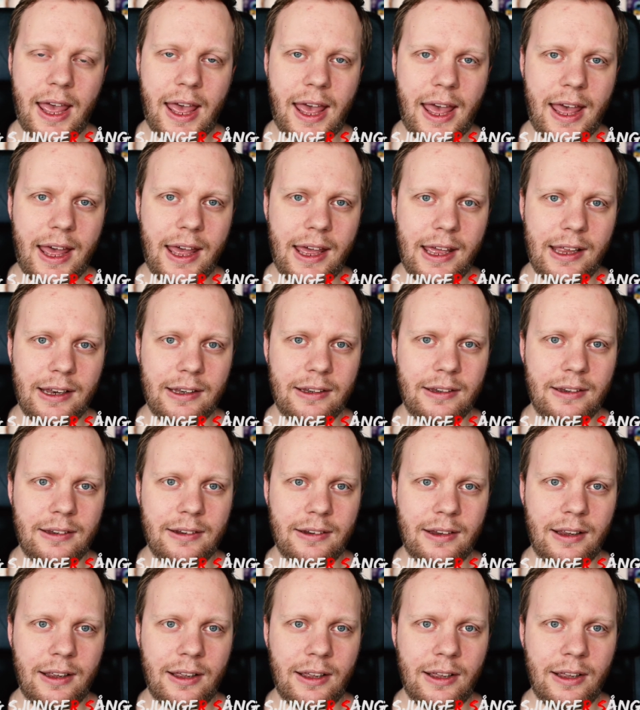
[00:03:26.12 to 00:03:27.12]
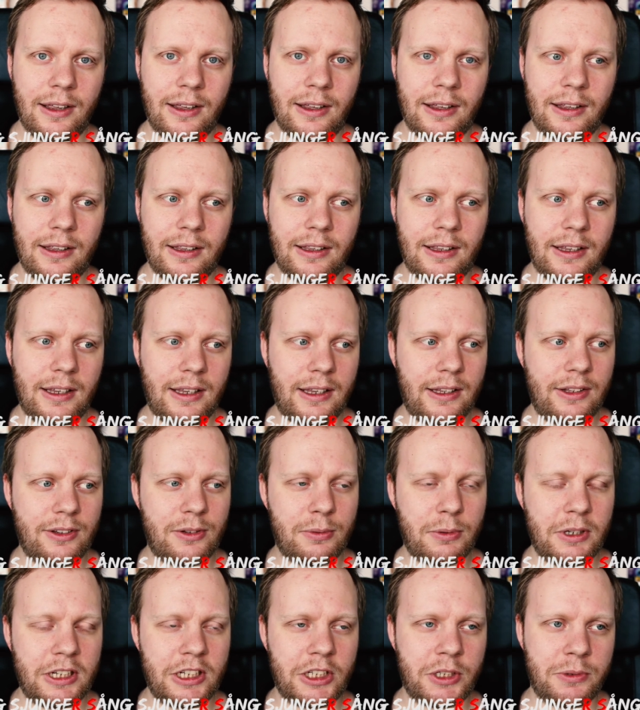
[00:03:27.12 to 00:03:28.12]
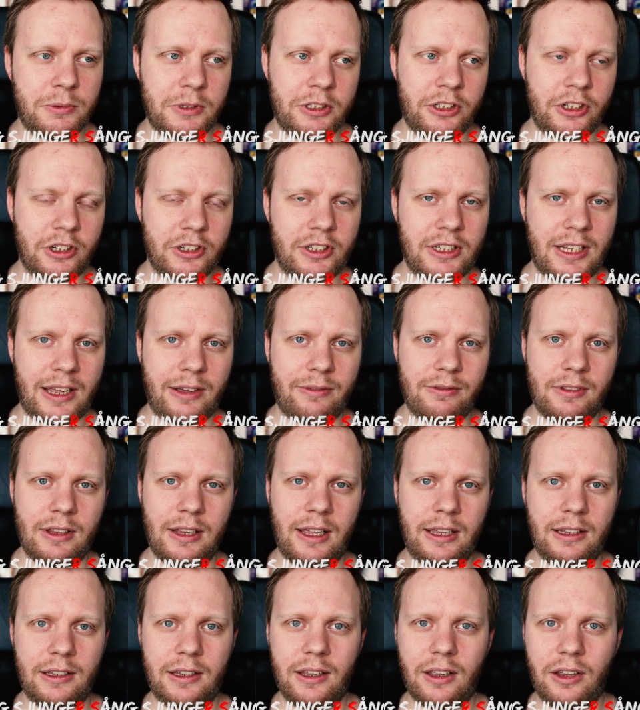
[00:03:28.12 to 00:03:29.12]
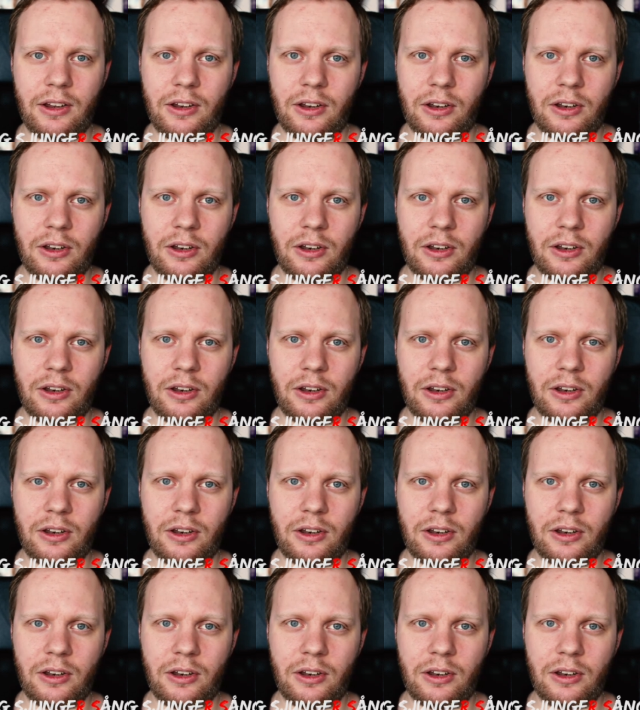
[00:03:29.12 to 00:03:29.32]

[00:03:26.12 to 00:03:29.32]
And uh, in Swedish we just have like